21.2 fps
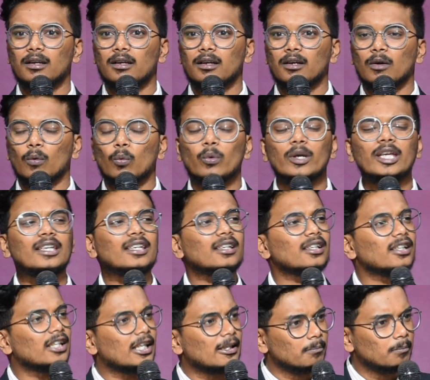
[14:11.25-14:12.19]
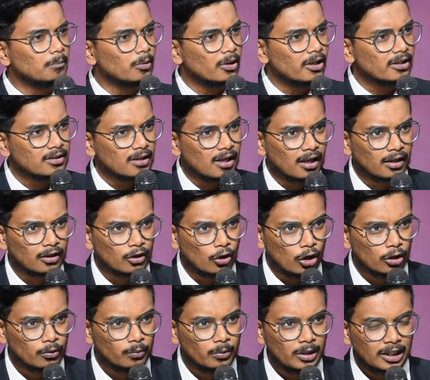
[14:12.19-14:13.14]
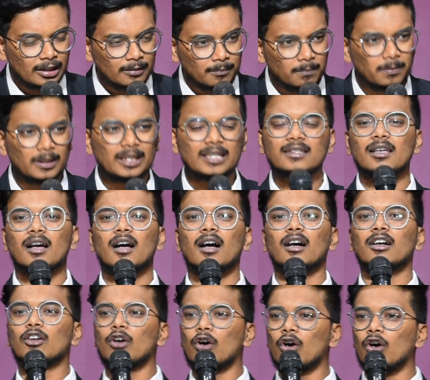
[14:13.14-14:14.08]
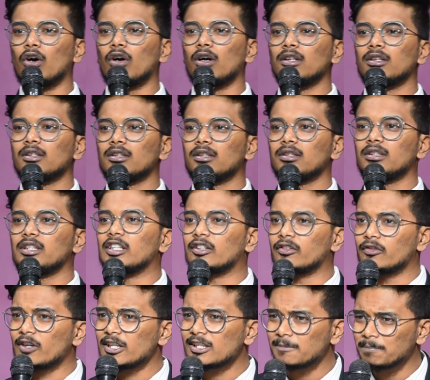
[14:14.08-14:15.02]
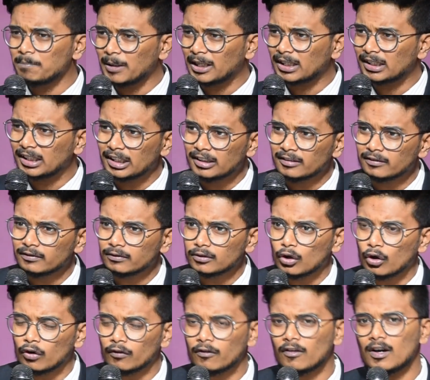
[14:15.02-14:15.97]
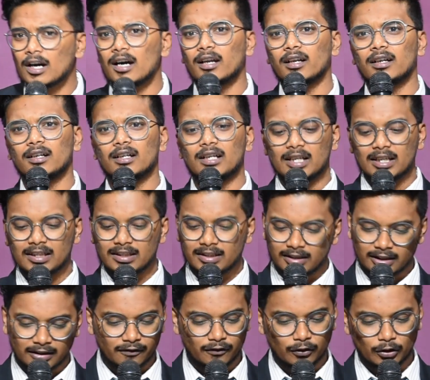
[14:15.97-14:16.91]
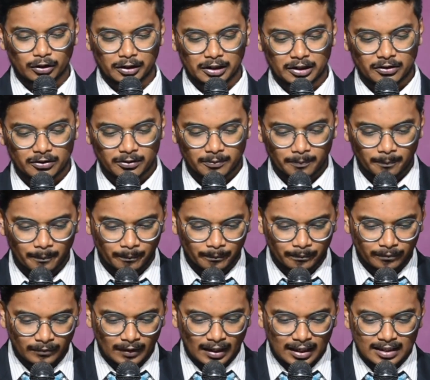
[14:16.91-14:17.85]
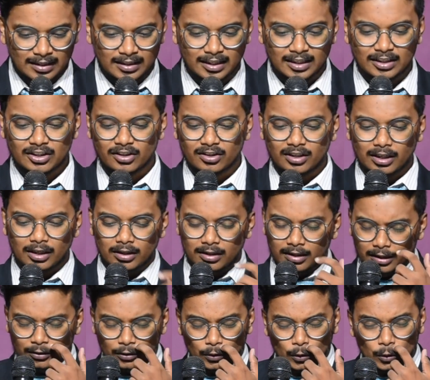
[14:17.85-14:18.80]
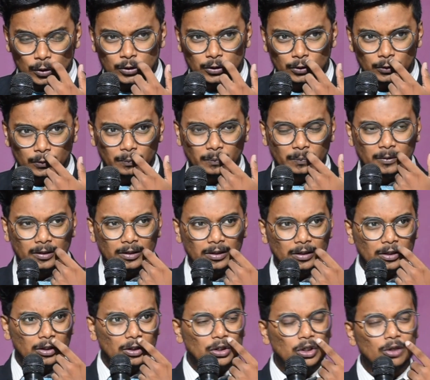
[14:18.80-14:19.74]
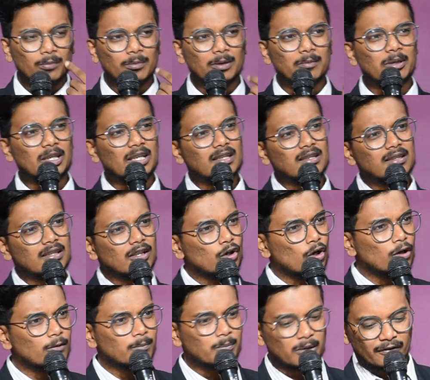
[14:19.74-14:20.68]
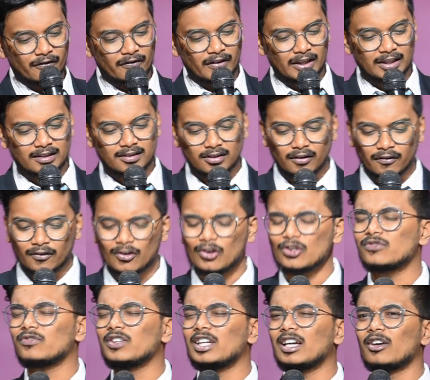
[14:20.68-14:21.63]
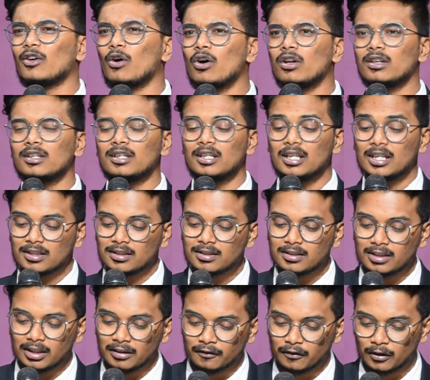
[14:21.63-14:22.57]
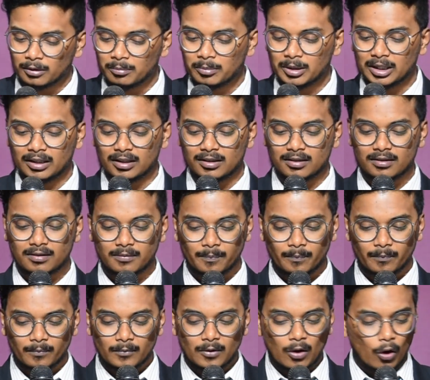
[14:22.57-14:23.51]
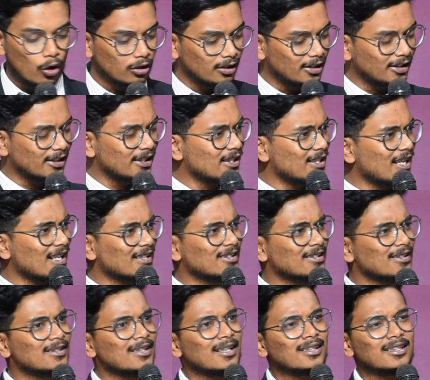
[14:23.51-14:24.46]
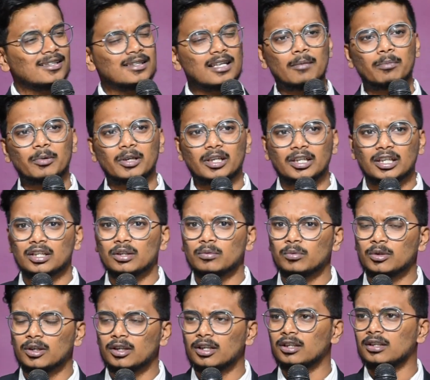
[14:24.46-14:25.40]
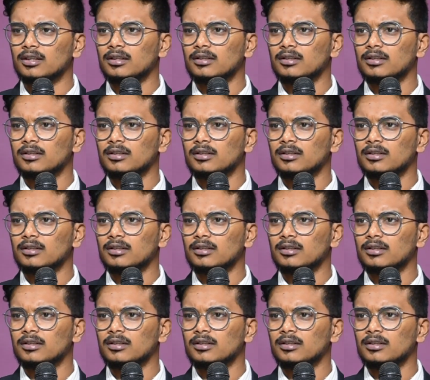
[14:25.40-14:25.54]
we can impress our God, we can please our God, irrespective of our sinfulness. See, just as I told you, human beings are not perfect. Of course, we are all sinful beings. All the disasters that is happening in the world,